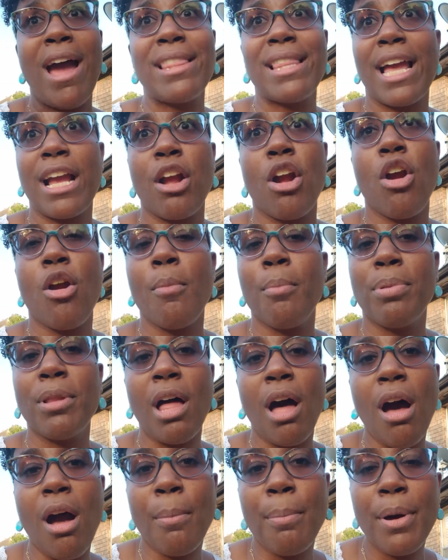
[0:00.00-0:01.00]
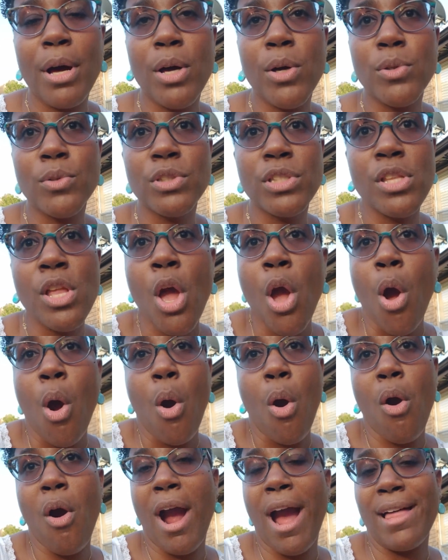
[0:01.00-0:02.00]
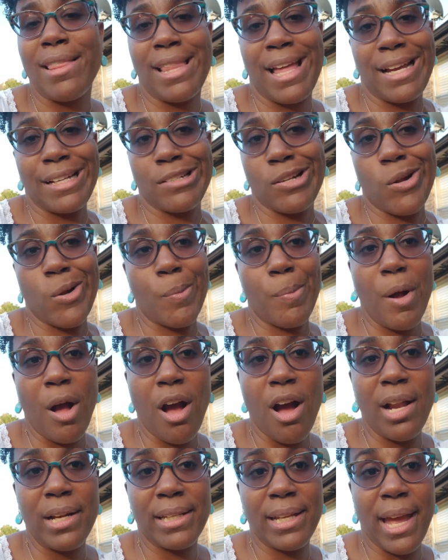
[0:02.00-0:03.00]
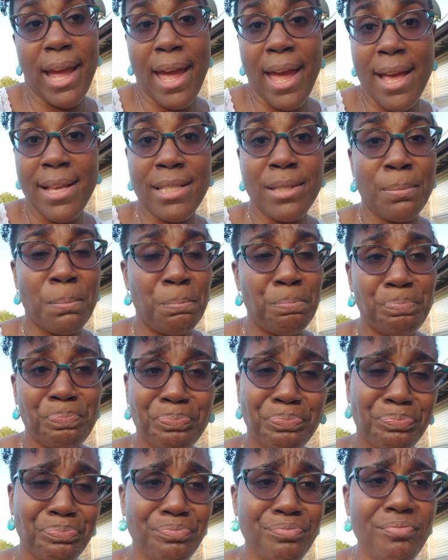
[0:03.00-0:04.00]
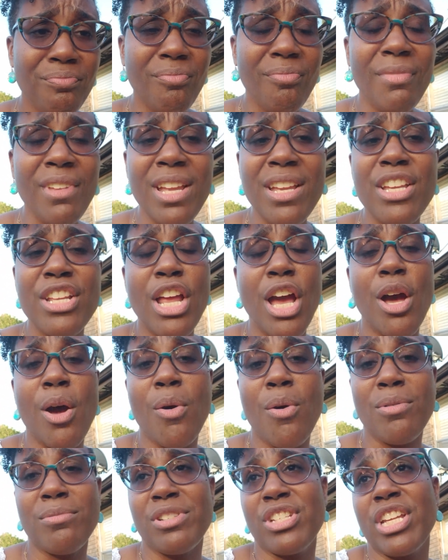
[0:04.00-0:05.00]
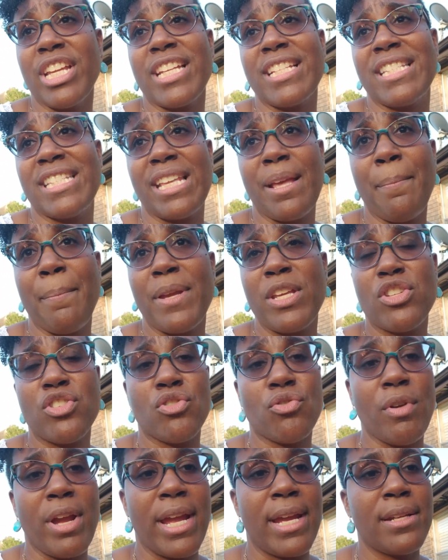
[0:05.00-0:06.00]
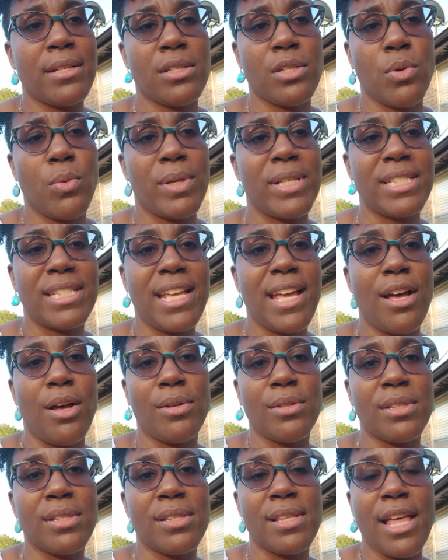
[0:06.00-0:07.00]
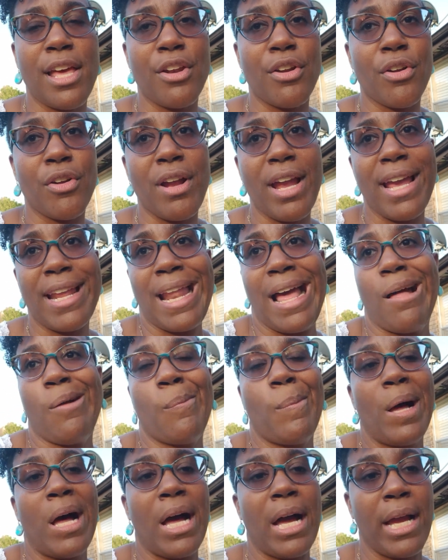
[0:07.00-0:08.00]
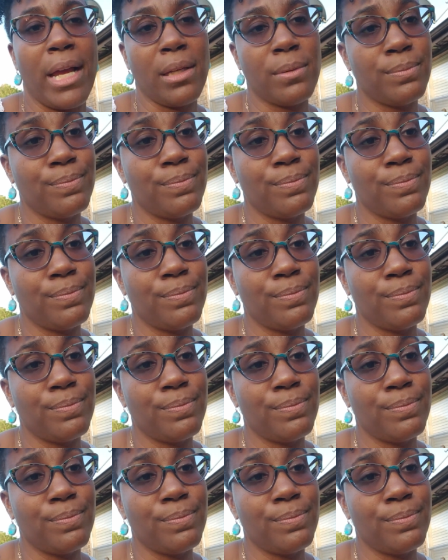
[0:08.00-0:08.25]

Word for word: like her blog posts or I liked her podcast, you know, she can send me straight to a sales letter and I'll buy.